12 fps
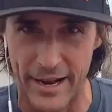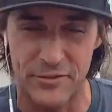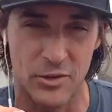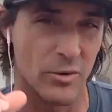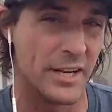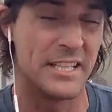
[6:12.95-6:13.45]

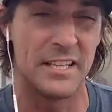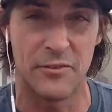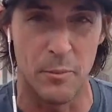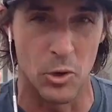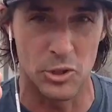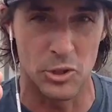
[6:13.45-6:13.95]
After running
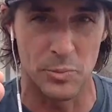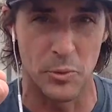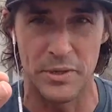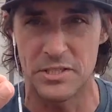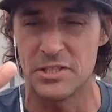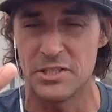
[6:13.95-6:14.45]
different multiple
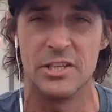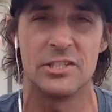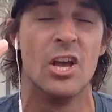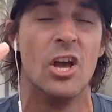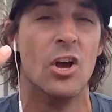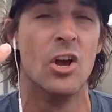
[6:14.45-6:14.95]
businesses,